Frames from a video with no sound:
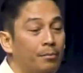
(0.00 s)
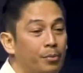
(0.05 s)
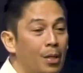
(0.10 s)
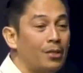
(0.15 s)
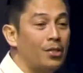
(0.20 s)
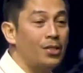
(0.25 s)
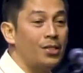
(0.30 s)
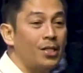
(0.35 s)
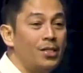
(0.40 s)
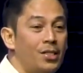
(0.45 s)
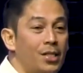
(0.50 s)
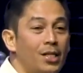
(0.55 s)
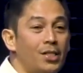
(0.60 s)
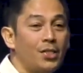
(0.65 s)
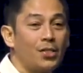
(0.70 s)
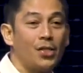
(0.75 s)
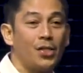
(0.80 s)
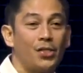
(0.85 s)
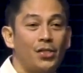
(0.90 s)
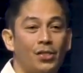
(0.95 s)
it, brothers and
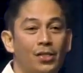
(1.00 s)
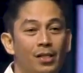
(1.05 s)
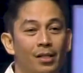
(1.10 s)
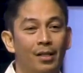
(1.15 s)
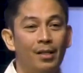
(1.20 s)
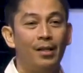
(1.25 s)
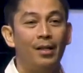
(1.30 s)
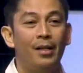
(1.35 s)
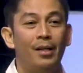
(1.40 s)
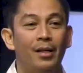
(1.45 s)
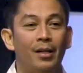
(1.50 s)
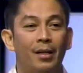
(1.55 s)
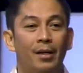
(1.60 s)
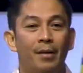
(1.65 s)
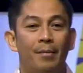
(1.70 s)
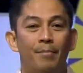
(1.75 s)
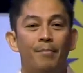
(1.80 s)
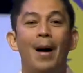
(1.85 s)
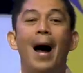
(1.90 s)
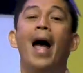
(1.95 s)
sisters,
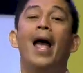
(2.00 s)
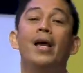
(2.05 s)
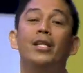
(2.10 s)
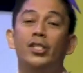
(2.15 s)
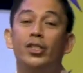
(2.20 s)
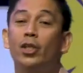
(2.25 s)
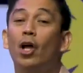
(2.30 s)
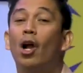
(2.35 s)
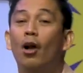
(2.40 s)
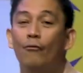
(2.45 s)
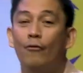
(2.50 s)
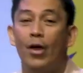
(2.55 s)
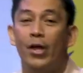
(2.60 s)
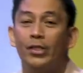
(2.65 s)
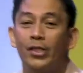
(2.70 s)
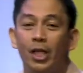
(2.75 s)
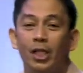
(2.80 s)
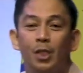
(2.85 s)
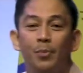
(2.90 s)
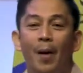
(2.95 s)
my
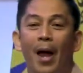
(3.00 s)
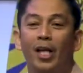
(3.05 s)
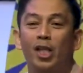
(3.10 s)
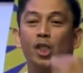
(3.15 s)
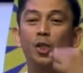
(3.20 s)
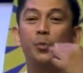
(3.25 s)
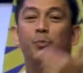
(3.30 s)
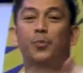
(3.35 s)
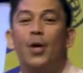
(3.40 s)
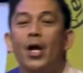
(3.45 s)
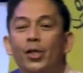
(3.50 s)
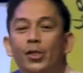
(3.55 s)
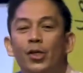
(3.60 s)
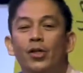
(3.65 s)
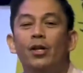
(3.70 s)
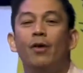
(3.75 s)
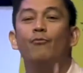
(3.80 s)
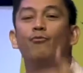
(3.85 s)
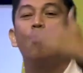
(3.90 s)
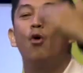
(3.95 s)
service is my
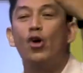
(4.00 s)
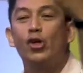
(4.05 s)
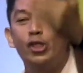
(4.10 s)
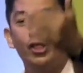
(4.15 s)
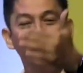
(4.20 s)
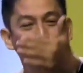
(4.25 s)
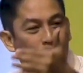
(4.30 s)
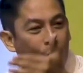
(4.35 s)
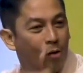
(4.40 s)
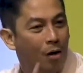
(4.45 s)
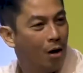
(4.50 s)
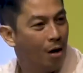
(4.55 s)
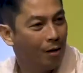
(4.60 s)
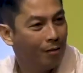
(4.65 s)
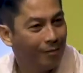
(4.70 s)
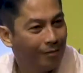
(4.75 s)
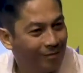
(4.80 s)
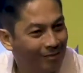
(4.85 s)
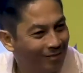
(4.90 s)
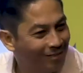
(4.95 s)
expression of worship to
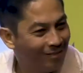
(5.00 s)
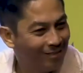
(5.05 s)
God.